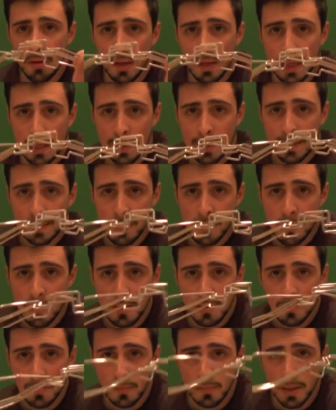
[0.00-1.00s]
guess
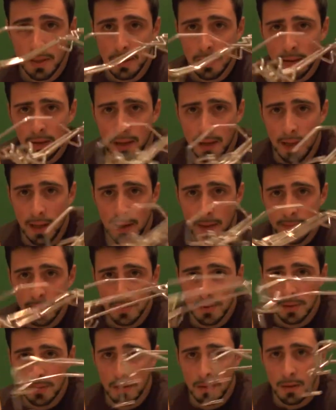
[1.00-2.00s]
these are metal clamps.